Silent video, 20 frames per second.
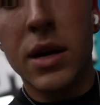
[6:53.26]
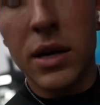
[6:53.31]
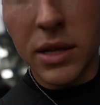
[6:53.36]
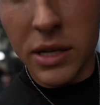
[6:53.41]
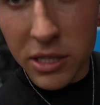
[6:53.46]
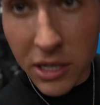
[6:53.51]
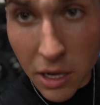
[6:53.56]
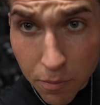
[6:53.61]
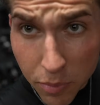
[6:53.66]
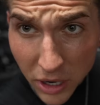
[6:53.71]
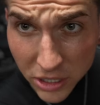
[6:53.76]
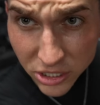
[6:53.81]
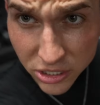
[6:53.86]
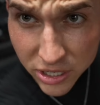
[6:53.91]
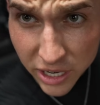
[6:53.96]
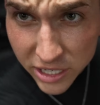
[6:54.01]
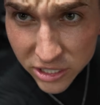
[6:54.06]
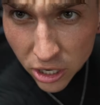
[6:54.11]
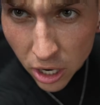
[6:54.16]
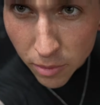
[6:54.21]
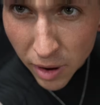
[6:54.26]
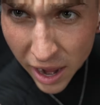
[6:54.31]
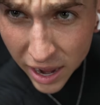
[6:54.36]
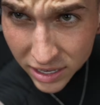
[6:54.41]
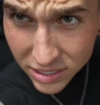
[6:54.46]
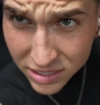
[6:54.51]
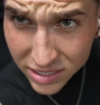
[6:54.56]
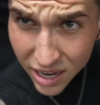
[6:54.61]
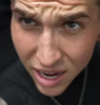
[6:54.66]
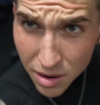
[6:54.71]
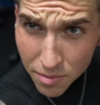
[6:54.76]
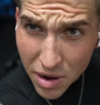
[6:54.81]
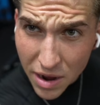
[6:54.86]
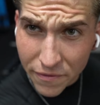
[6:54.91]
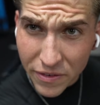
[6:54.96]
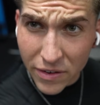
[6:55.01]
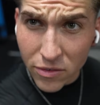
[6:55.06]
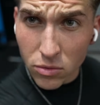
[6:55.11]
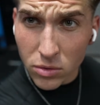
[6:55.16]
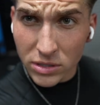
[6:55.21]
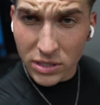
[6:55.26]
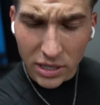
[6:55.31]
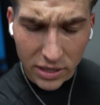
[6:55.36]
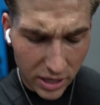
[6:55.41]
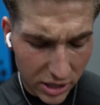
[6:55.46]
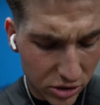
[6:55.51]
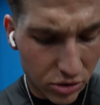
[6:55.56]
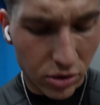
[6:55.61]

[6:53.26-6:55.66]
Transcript: These compression tanks are hands down my favorite ones that they